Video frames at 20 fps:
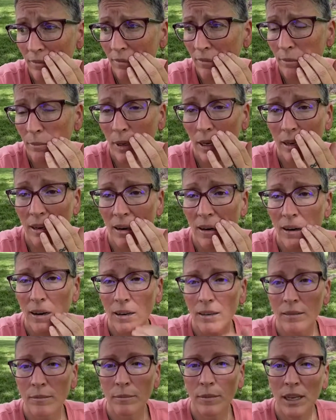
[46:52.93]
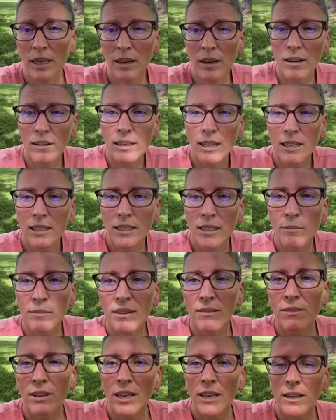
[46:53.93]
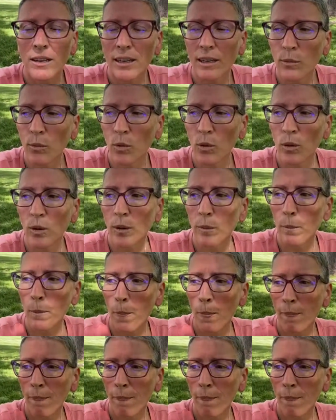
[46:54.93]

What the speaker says: My car tends to be very warm.